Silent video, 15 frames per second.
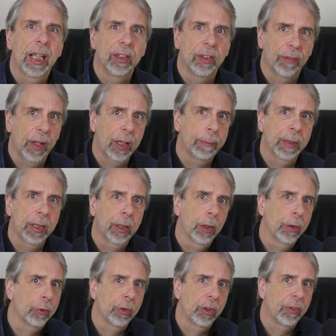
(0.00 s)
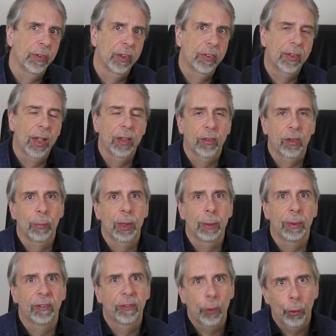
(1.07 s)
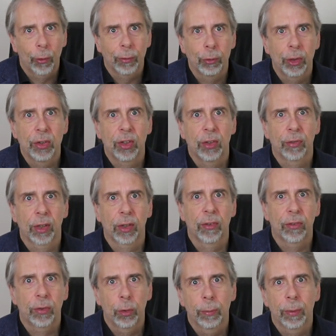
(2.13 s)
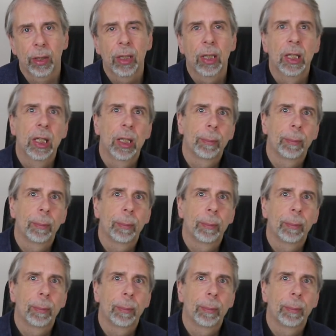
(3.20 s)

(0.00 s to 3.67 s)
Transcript: In developing countries, this tends to be before it reaches the consumer